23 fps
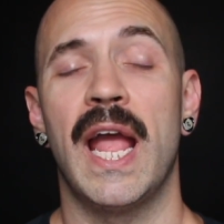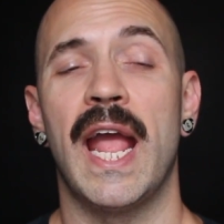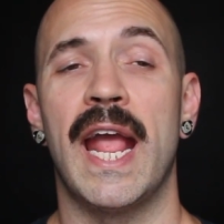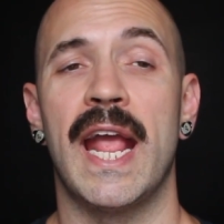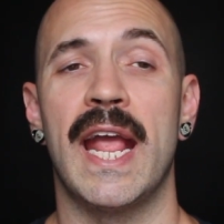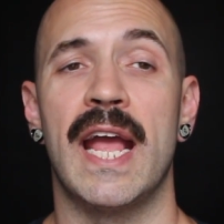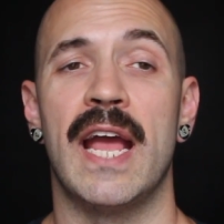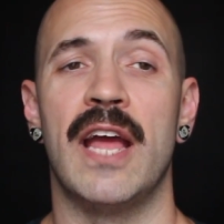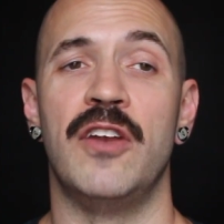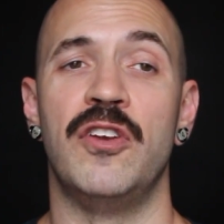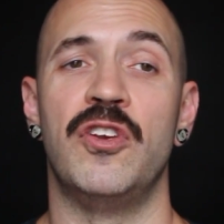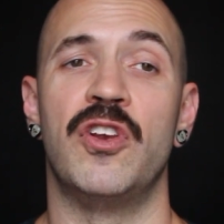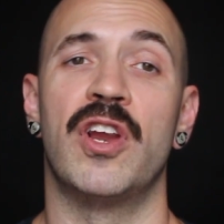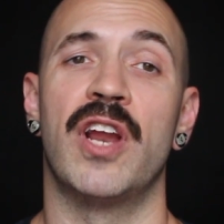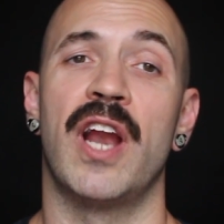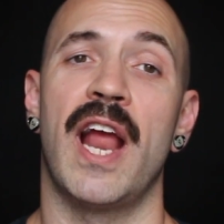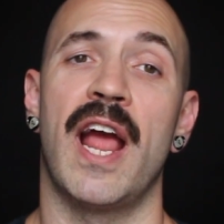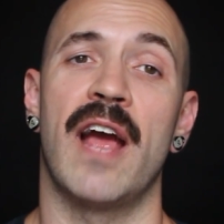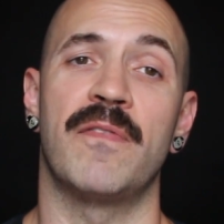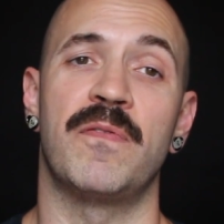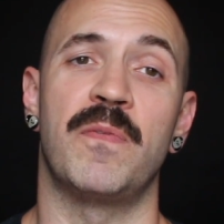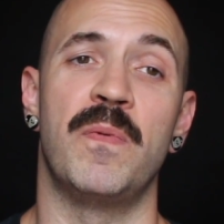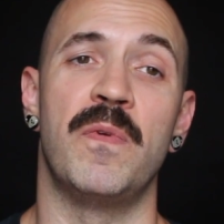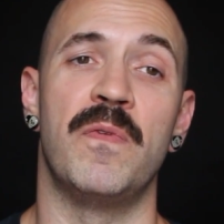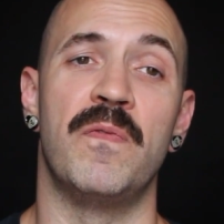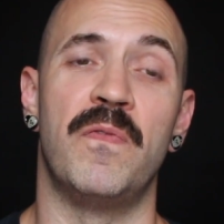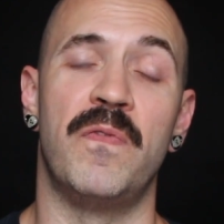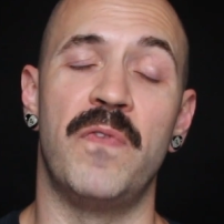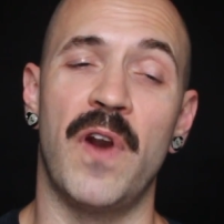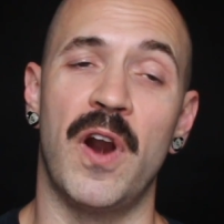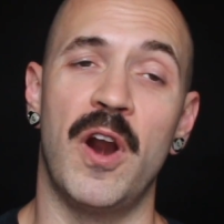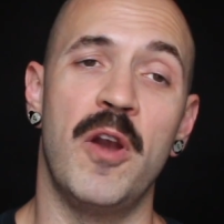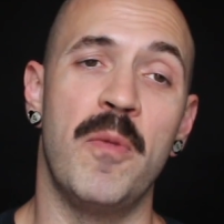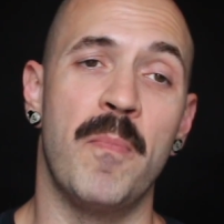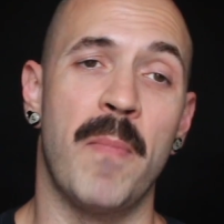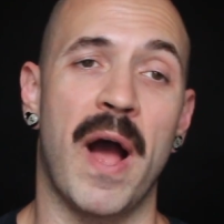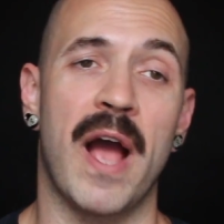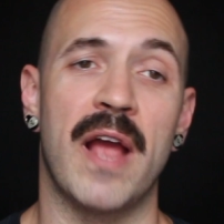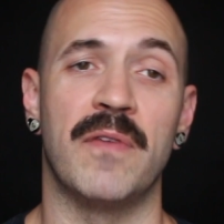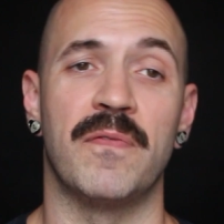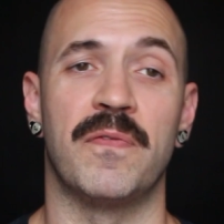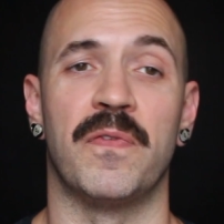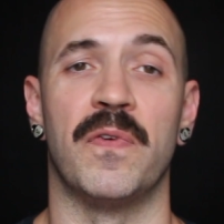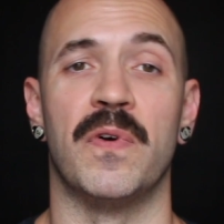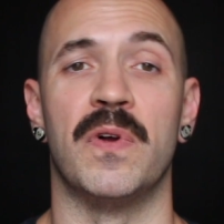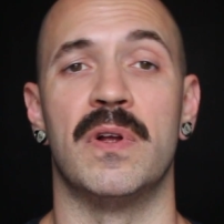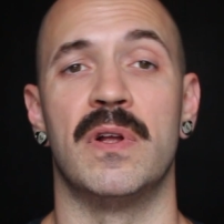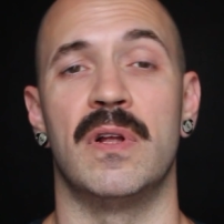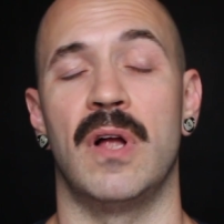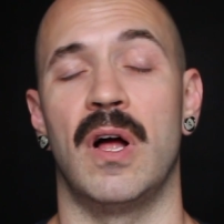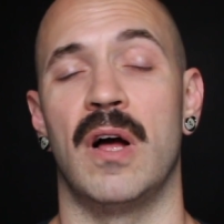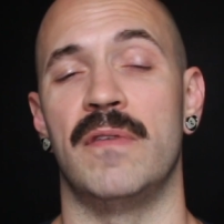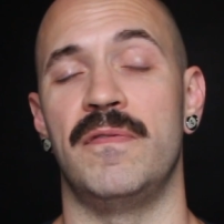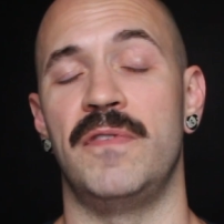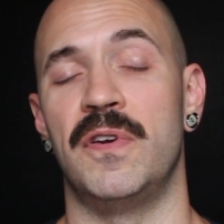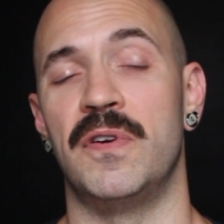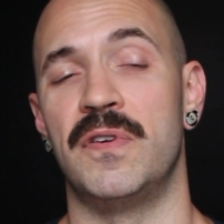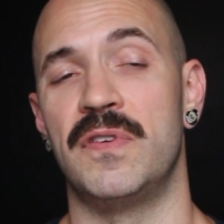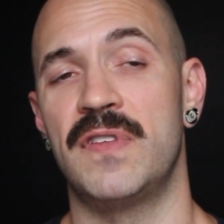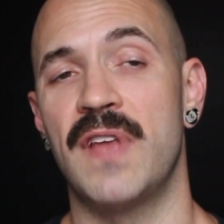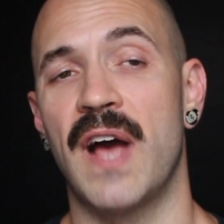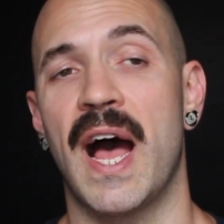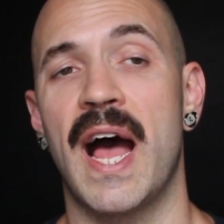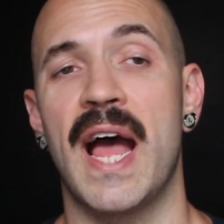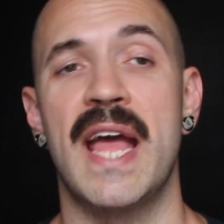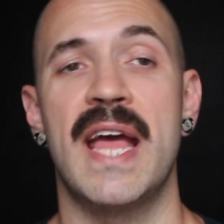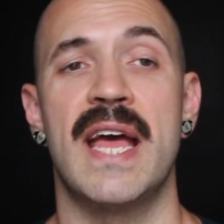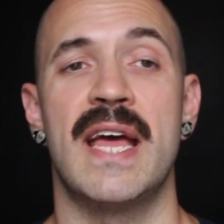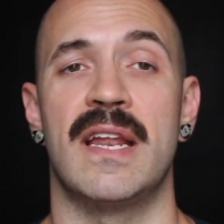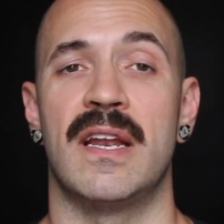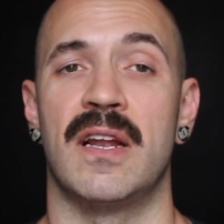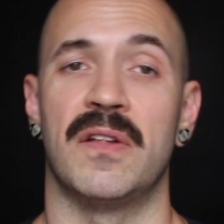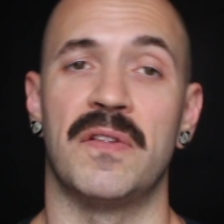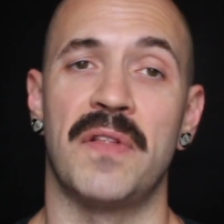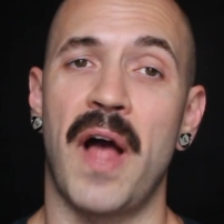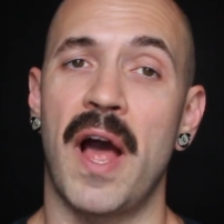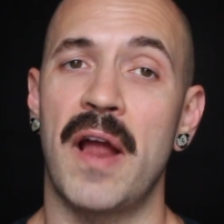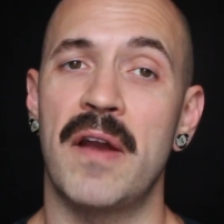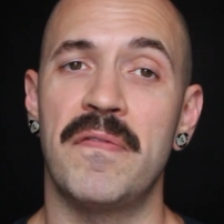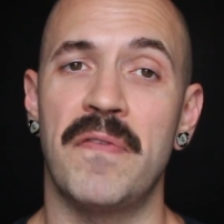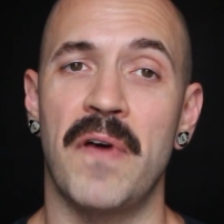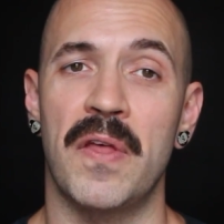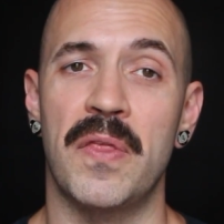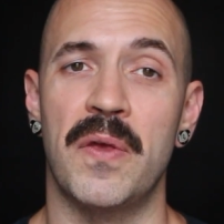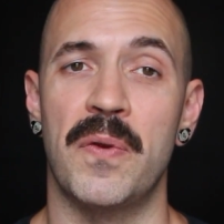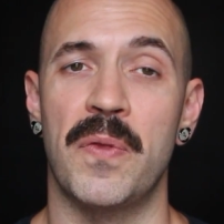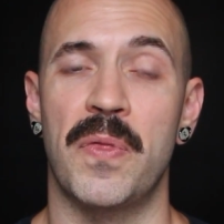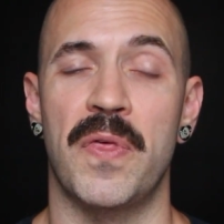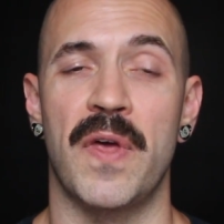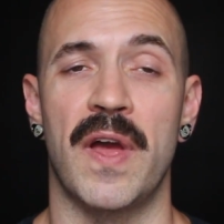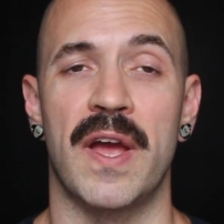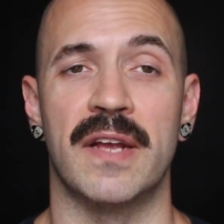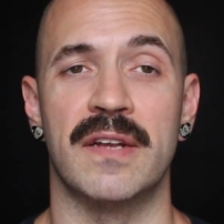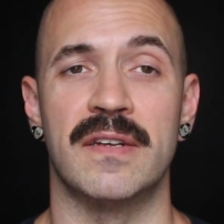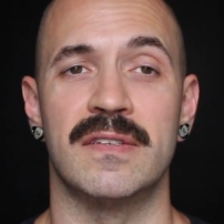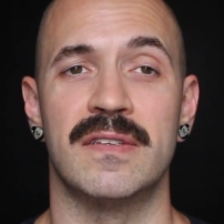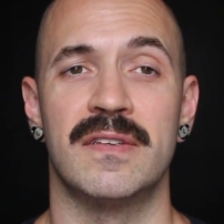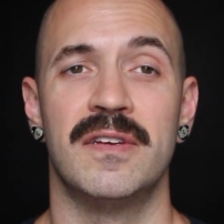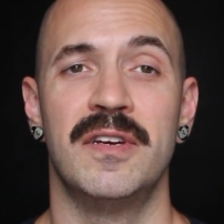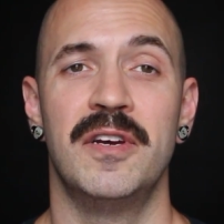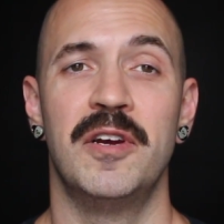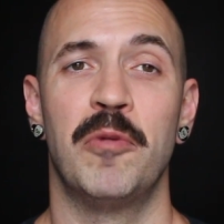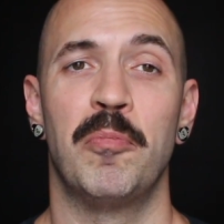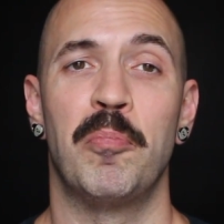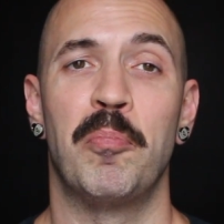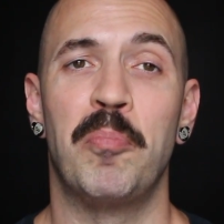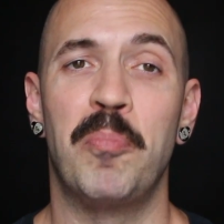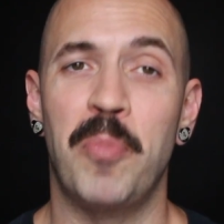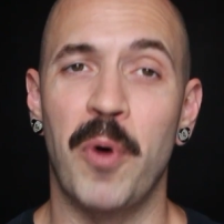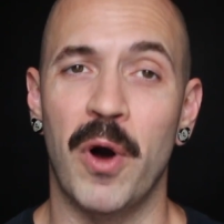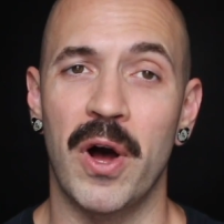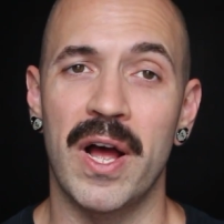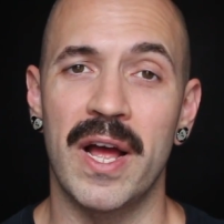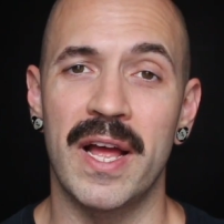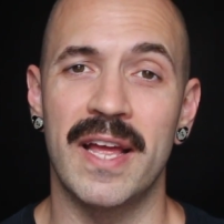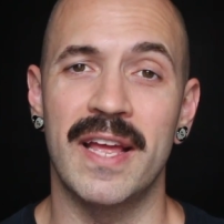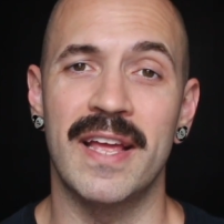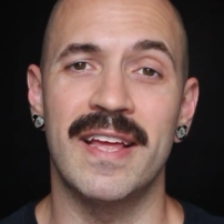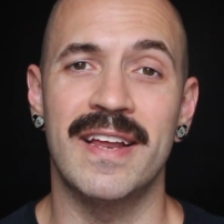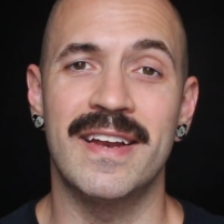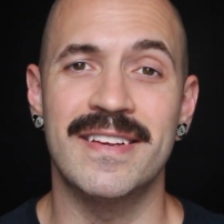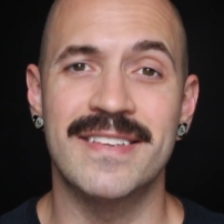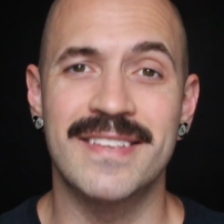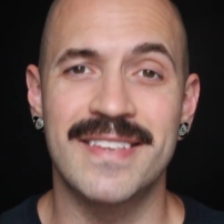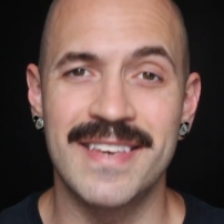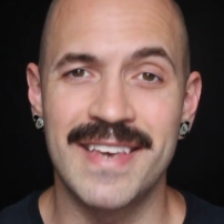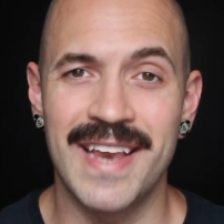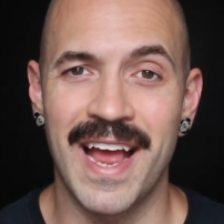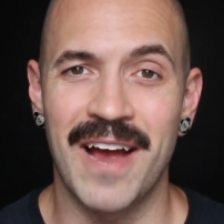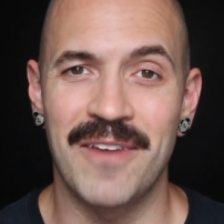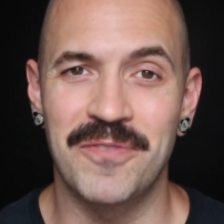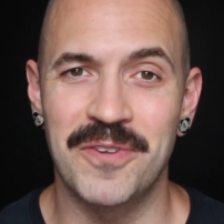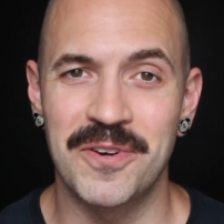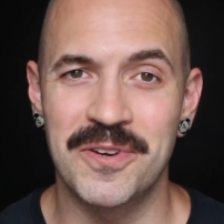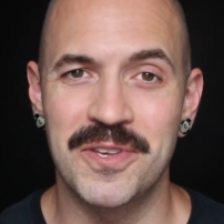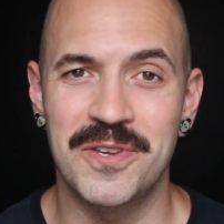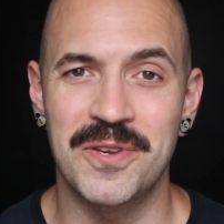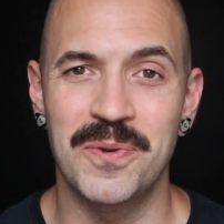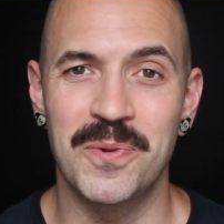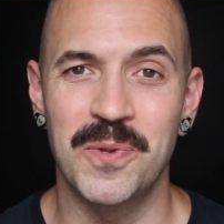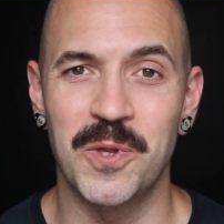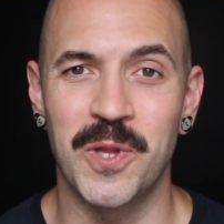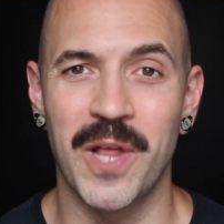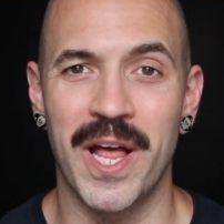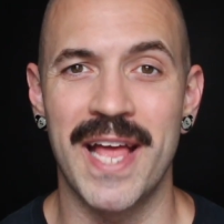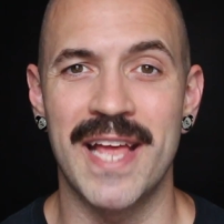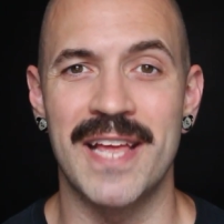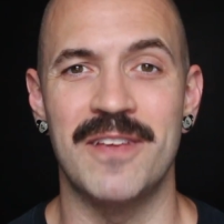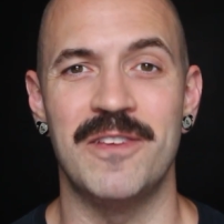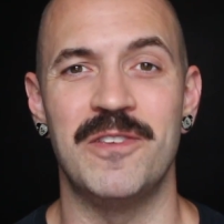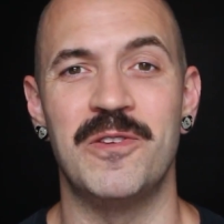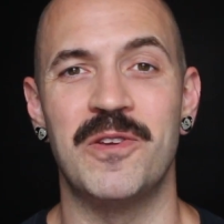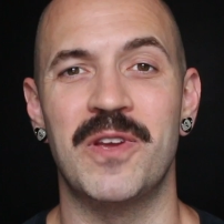and you're gonna have to be very mindful of your diet and a lot of other things, but it is never too late.